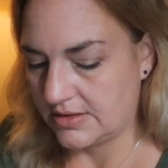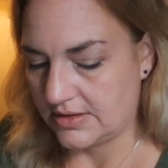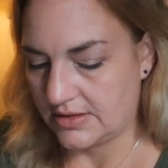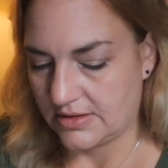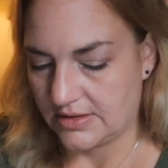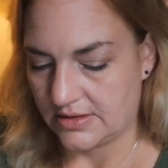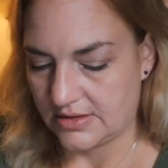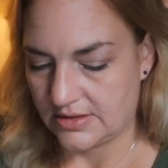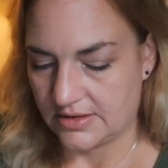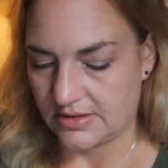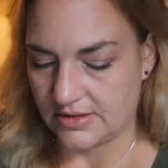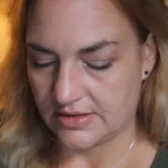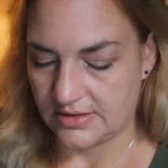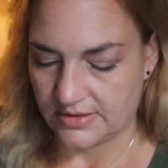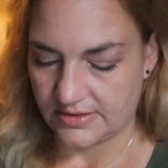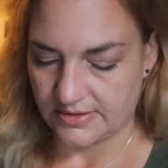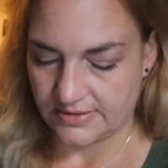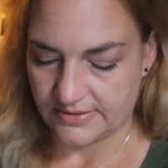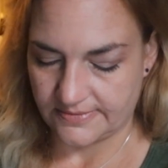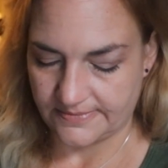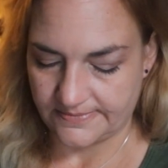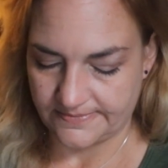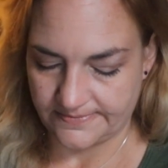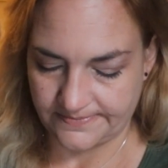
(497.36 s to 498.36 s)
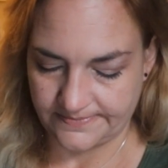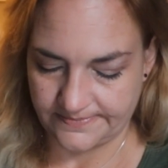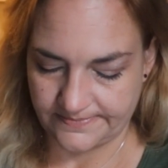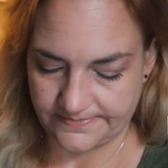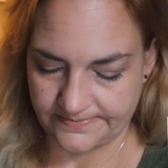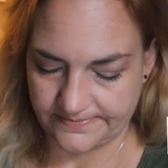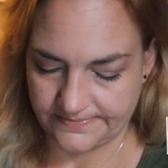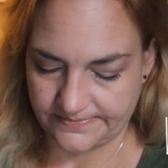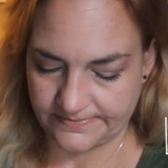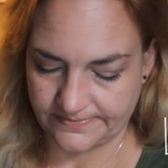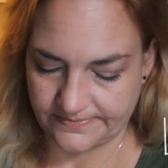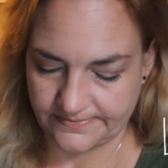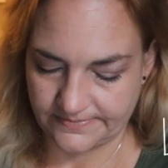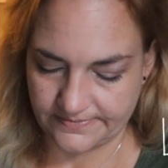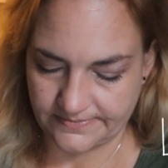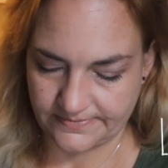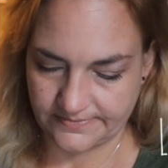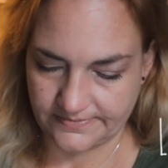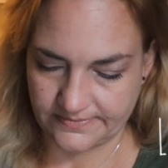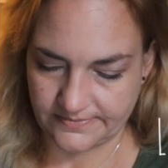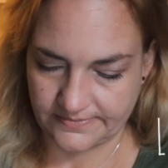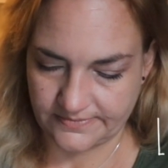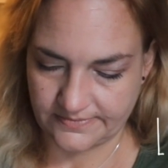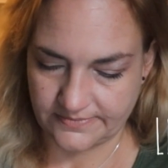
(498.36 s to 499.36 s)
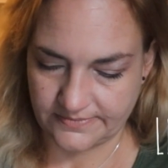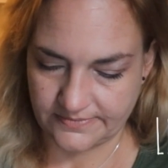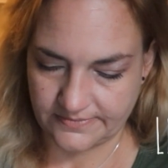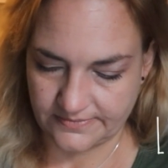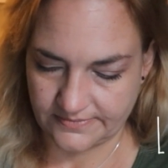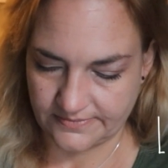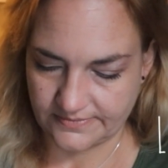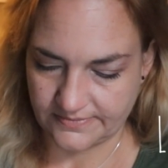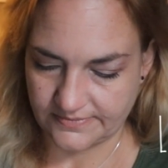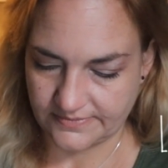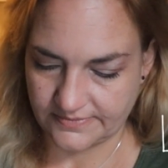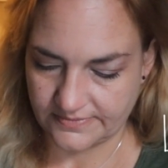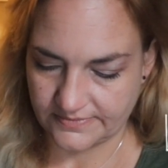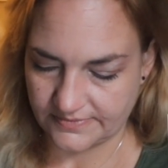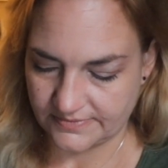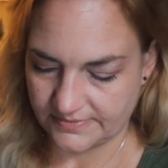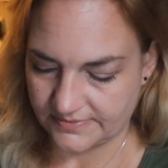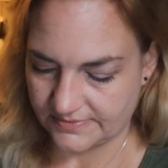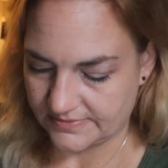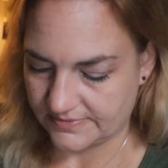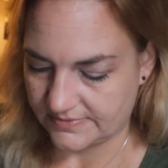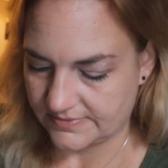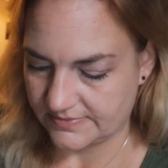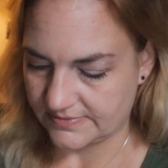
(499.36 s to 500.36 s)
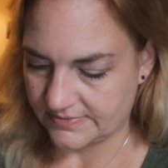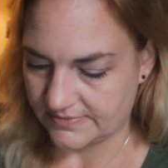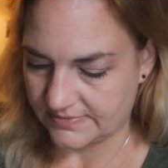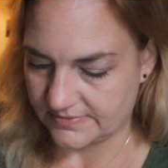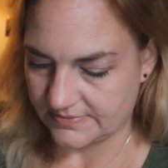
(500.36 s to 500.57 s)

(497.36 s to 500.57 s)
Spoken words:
No one is speaking in this clip.